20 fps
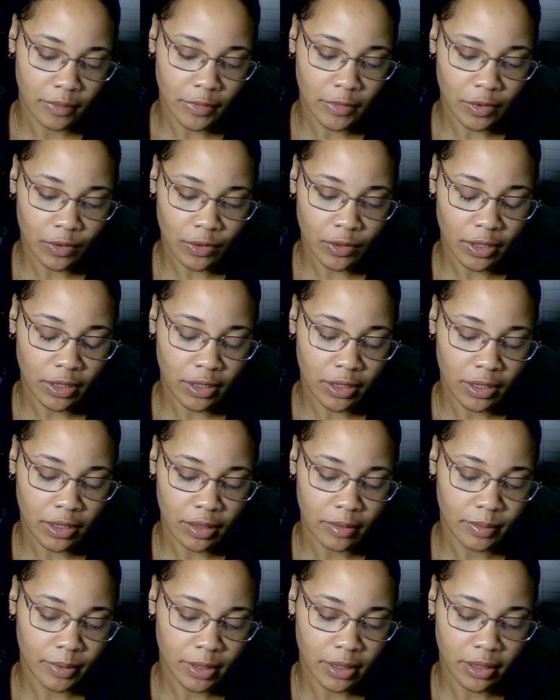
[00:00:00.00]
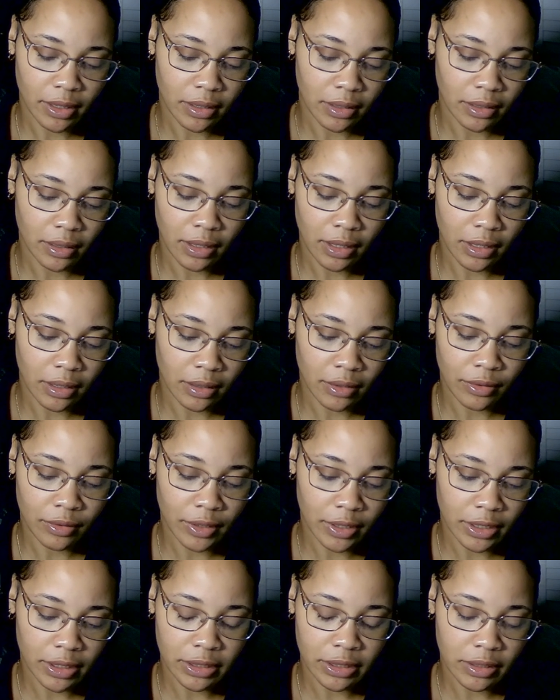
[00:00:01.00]
Or it could be an
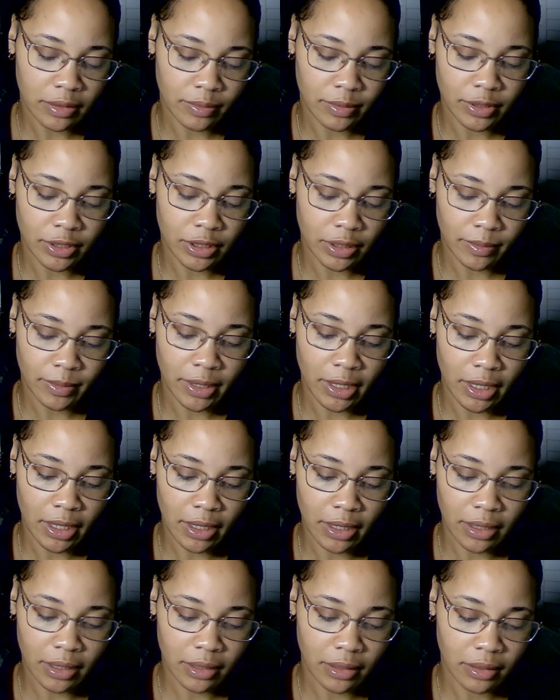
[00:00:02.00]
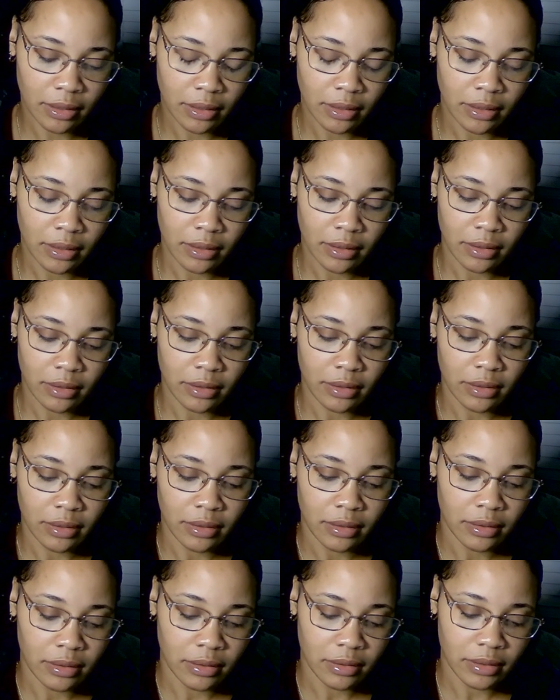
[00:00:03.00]
Aquarius, Libra, Gemini.
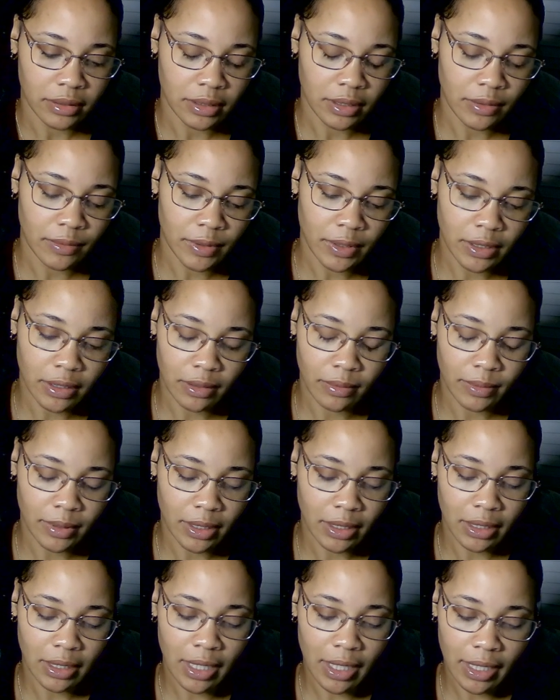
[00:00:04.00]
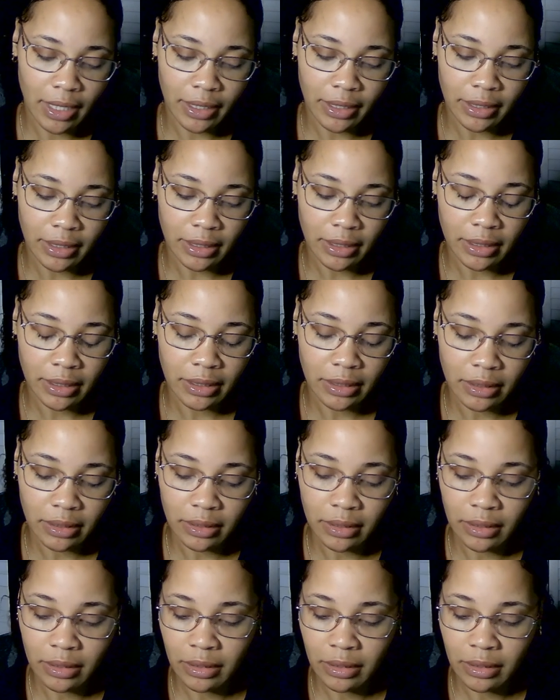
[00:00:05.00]
Someone could have been lying.